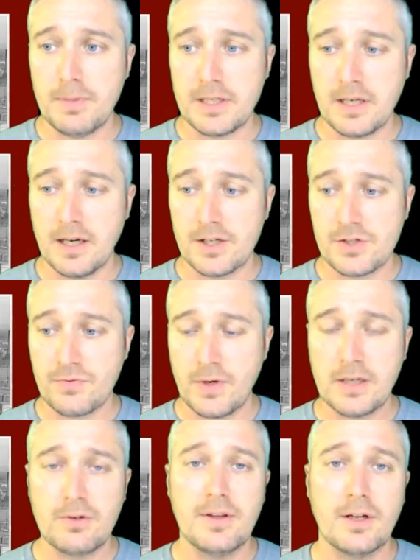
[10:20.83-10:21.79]
because
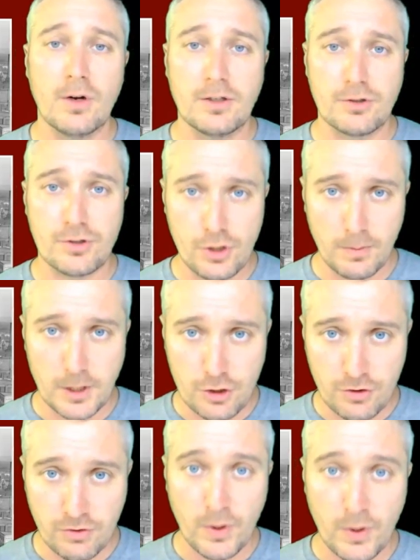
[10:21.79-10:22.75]
frankly they were under so
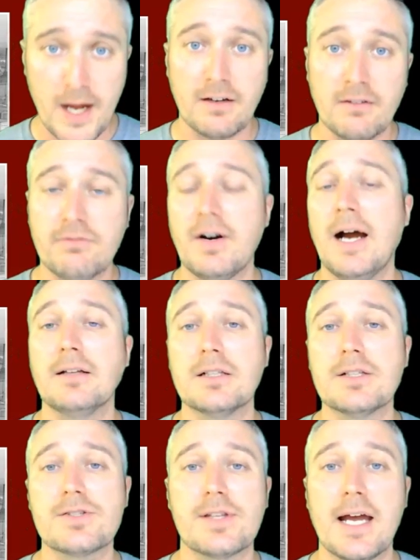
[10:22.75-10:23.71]
much threat of
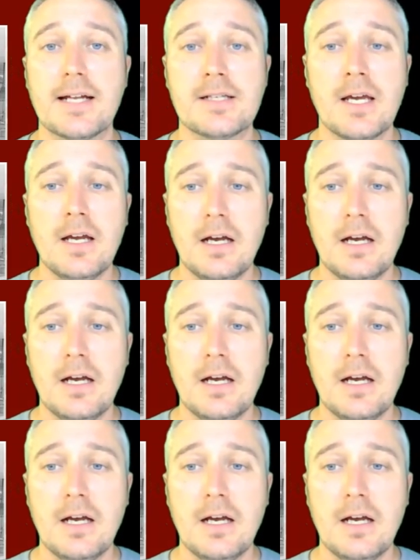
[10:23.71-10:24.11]
violence that